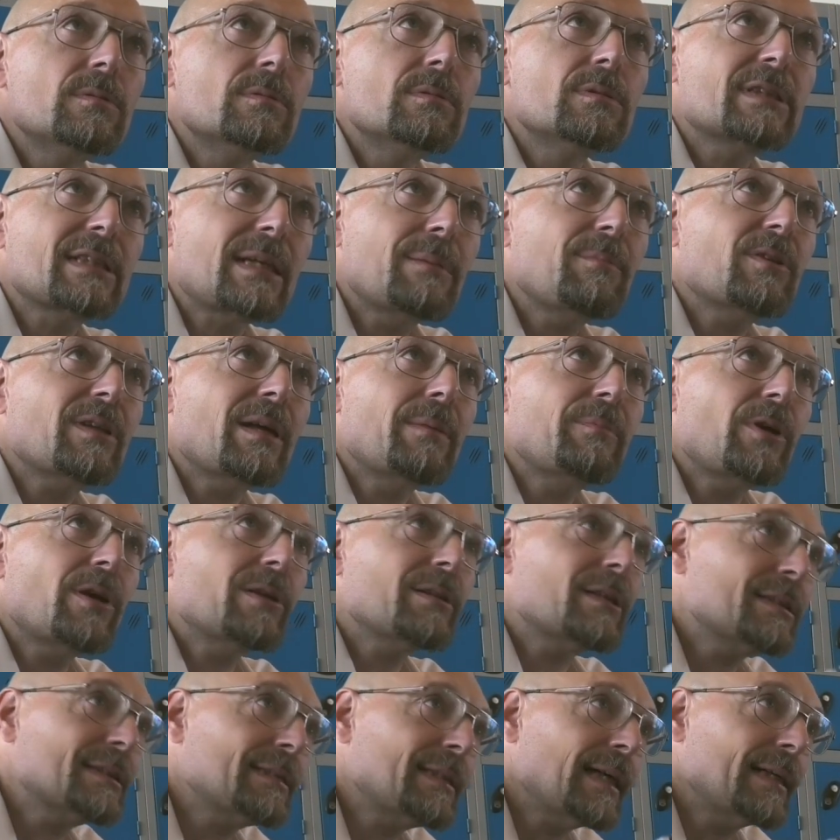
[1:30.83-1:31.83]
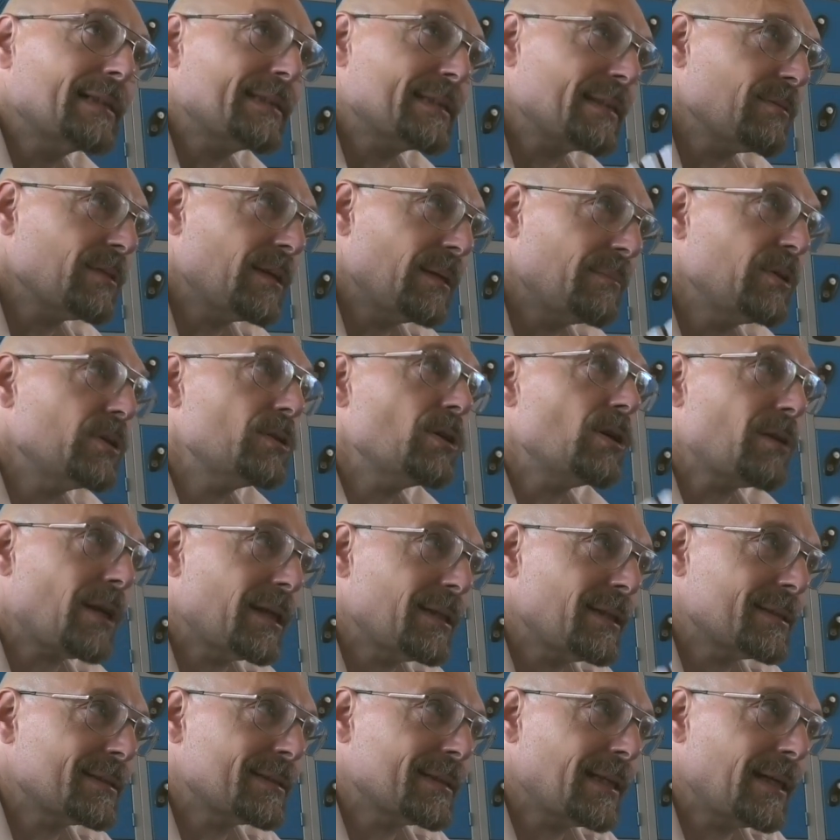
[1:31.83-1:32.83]
Some of them you understand, some of them you don't
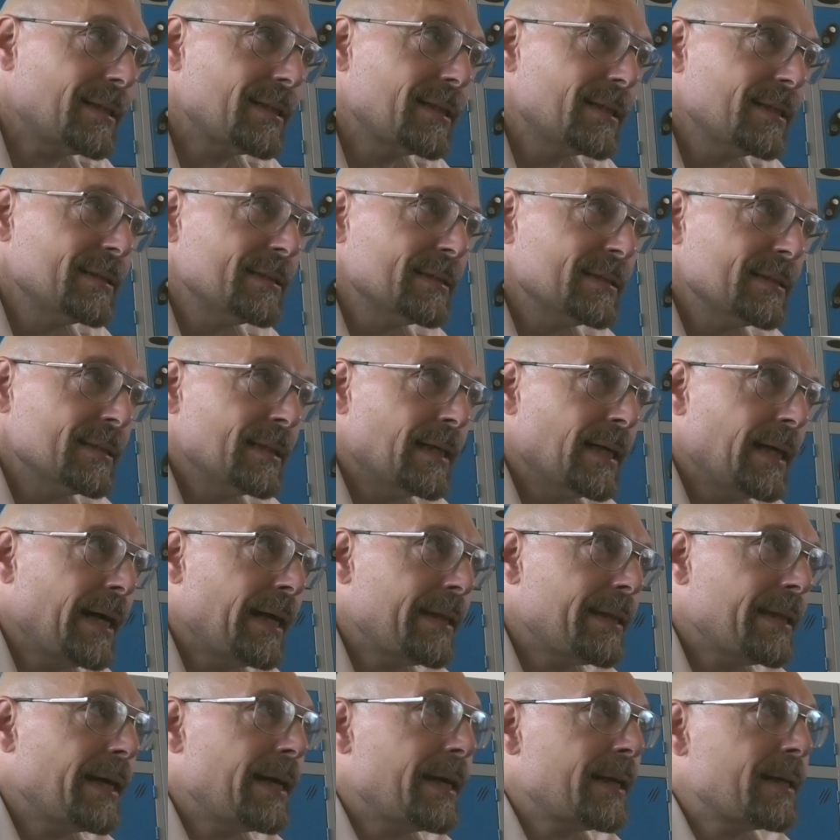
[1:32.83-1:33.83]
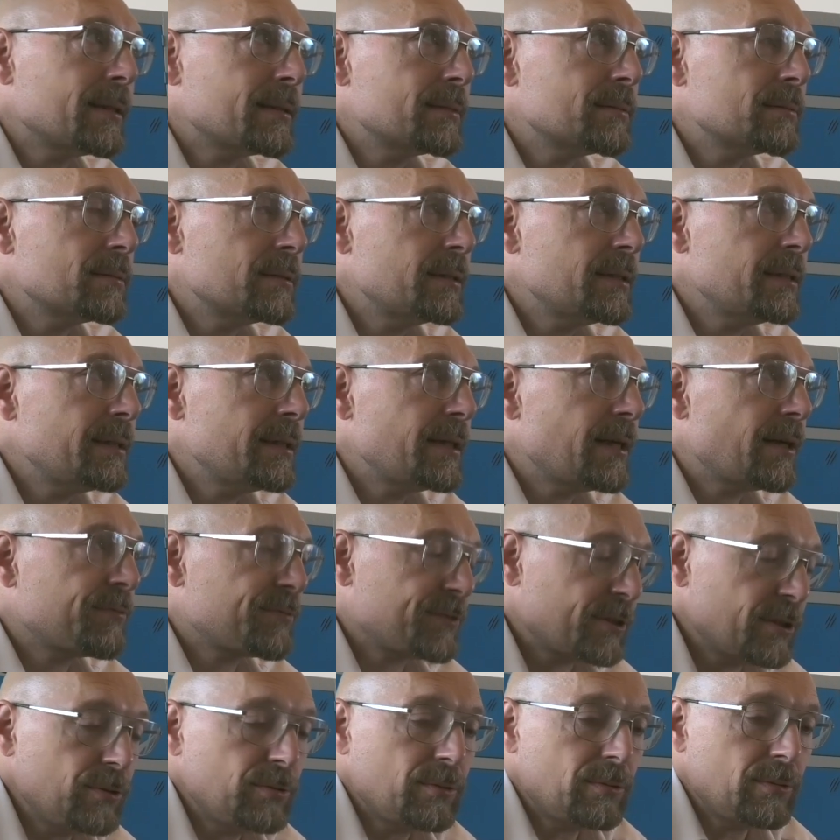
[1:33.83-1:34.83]
understand. And then in the
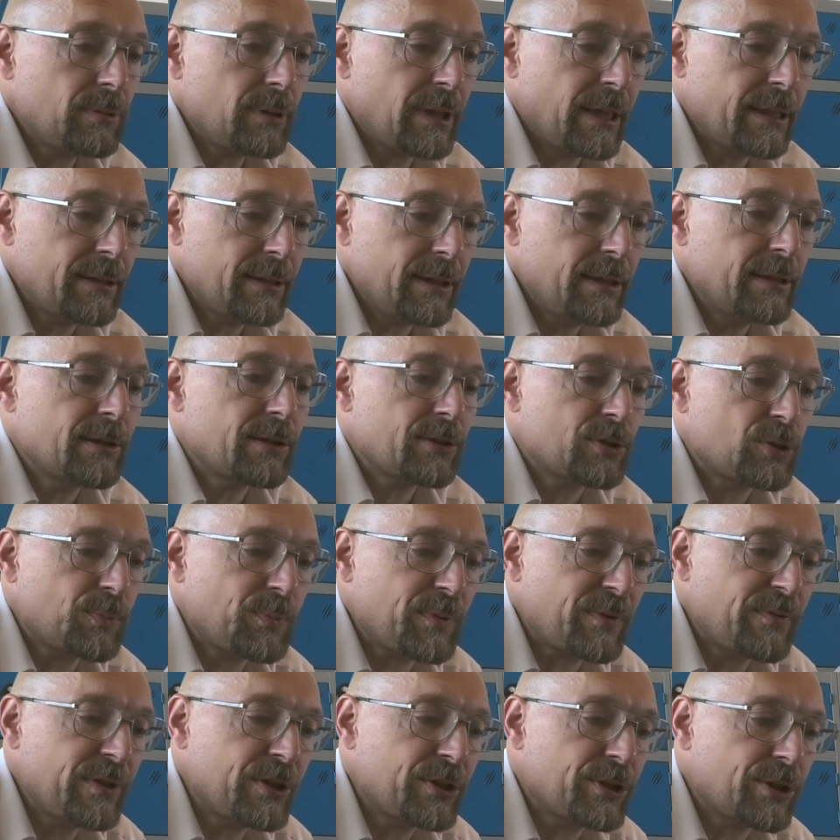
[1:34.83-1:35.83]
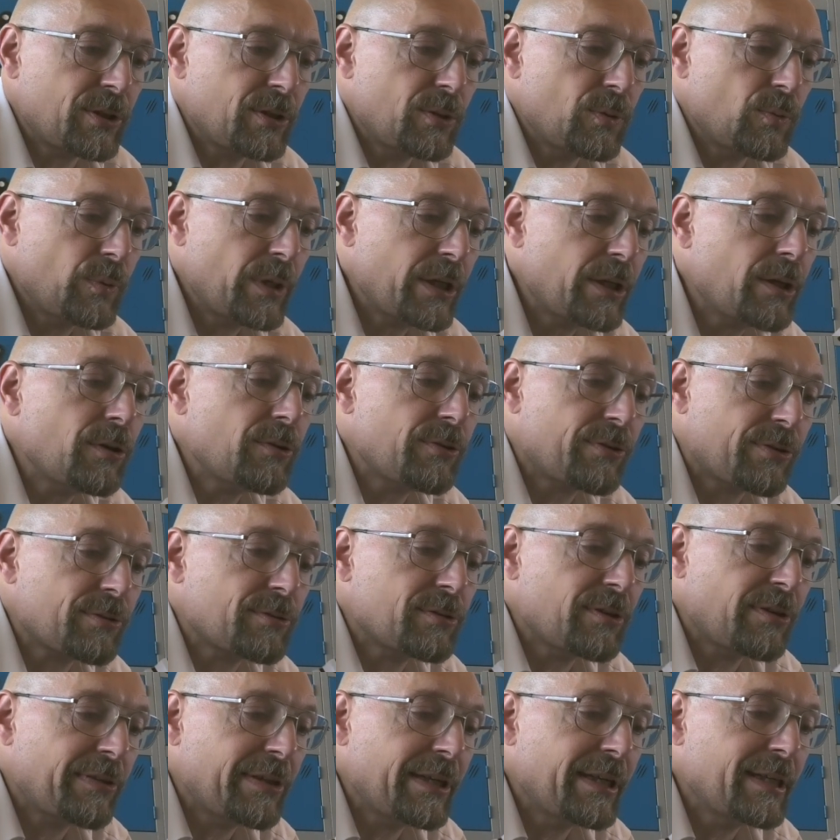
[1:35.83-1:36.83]
afternoon and in the supervision, we go through
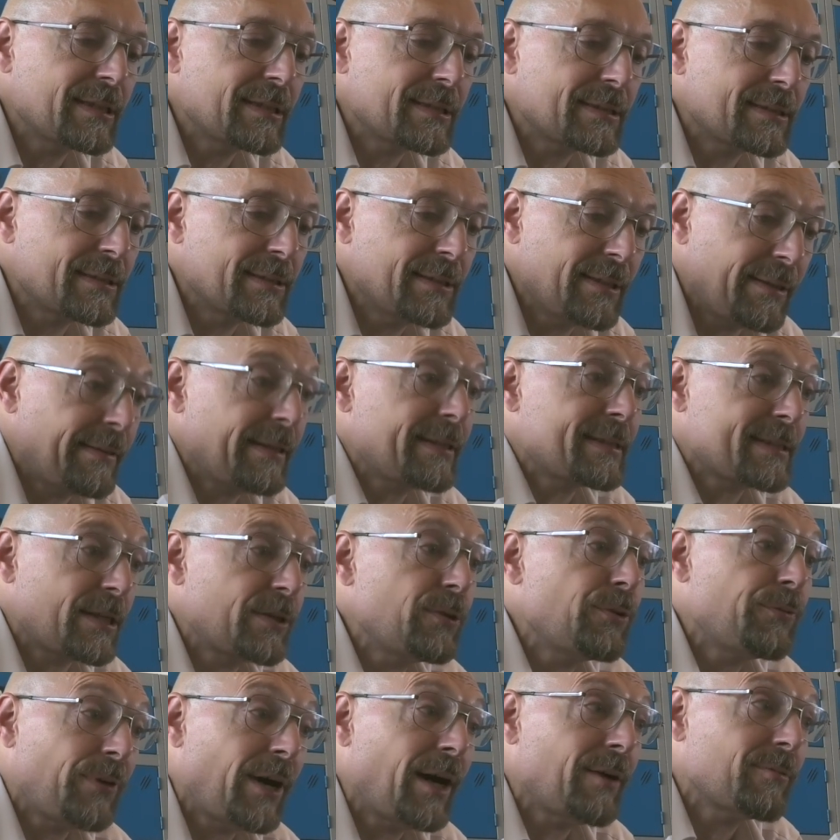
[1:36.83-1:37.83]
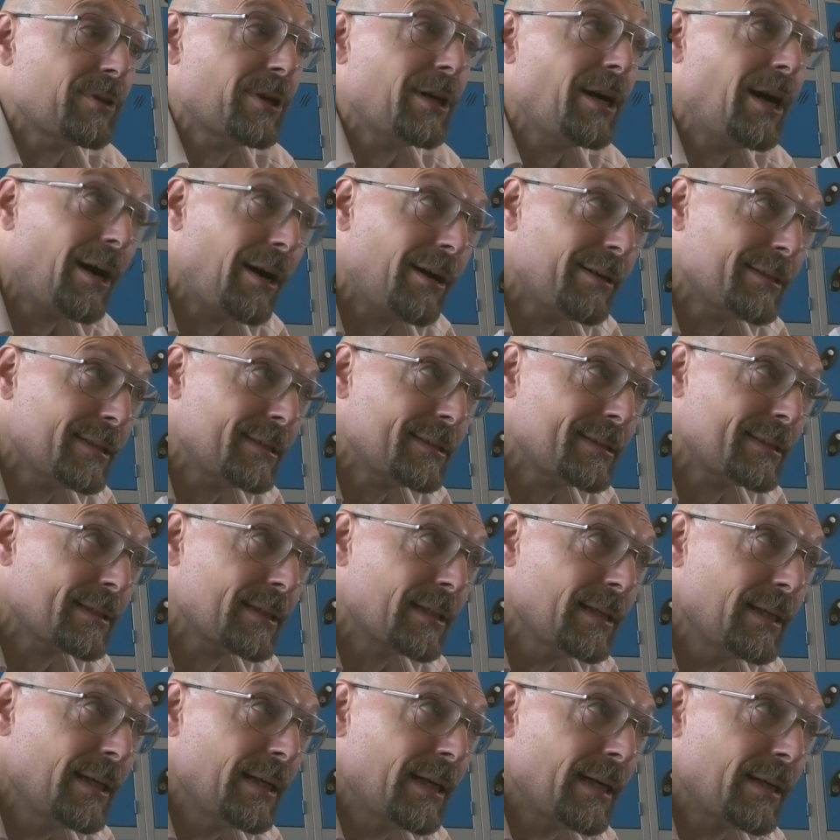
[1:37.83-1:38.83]
the things, the things that you found the hardest.
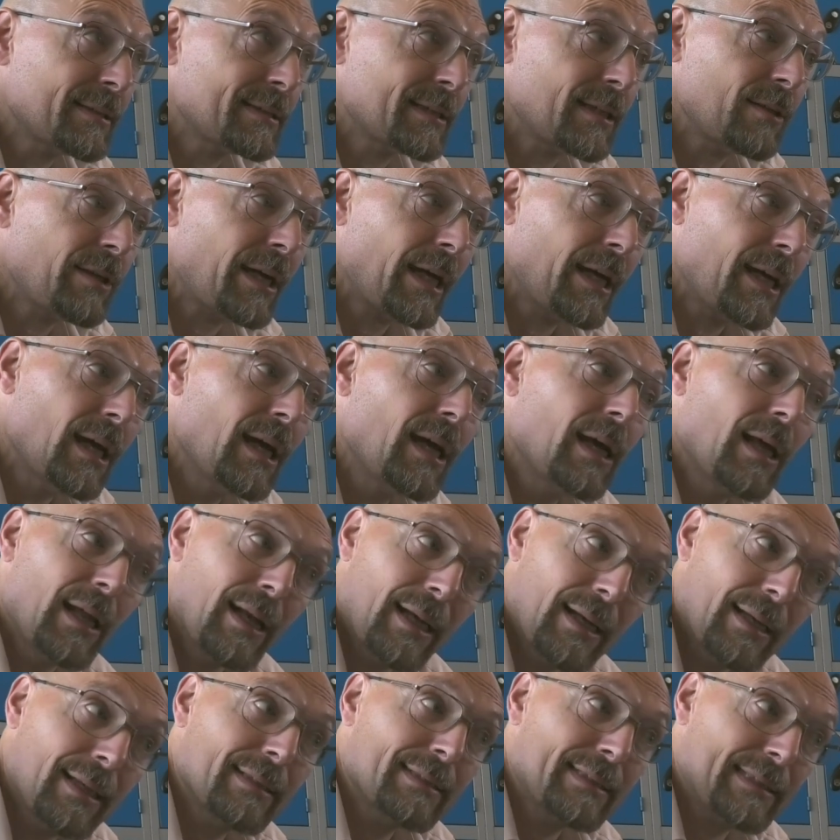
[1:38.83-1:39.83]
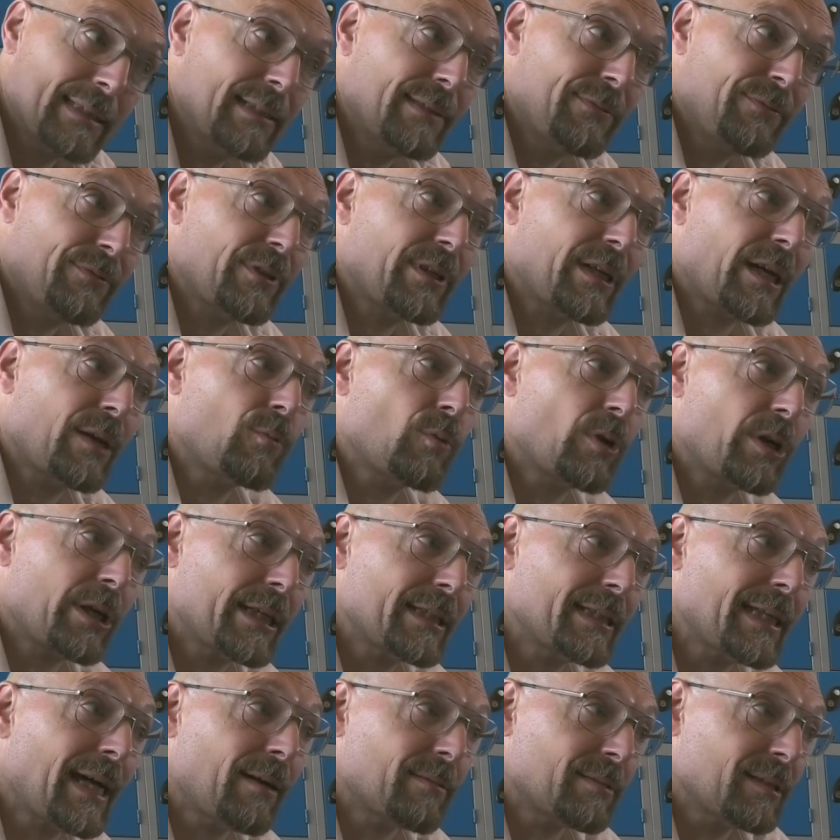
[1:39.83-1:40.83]
We say, okay, let's see if we can work
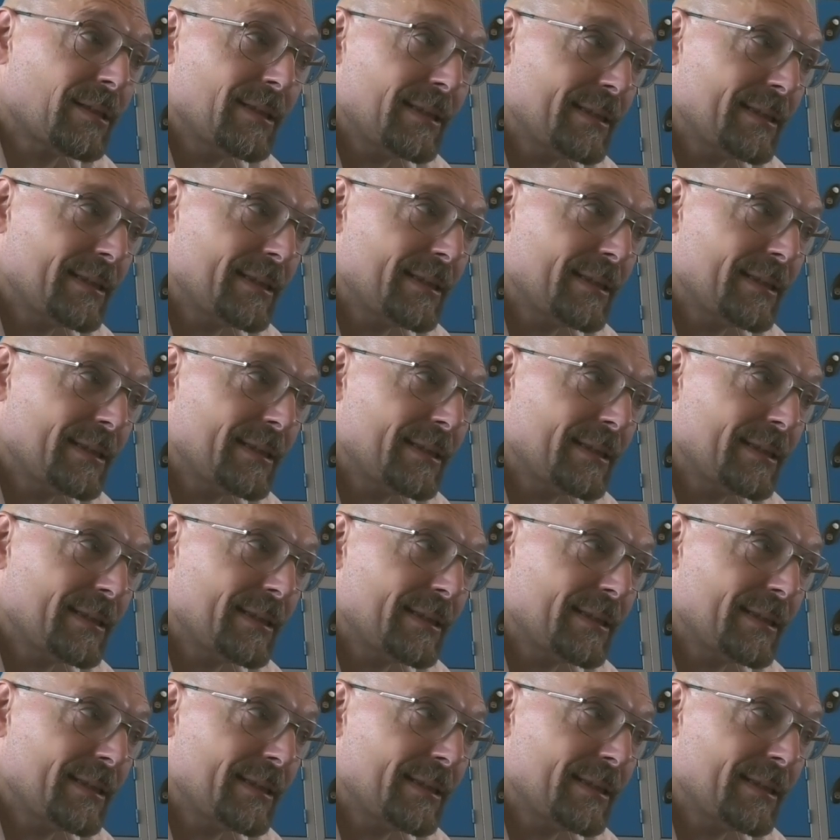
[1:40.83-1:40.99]
it out.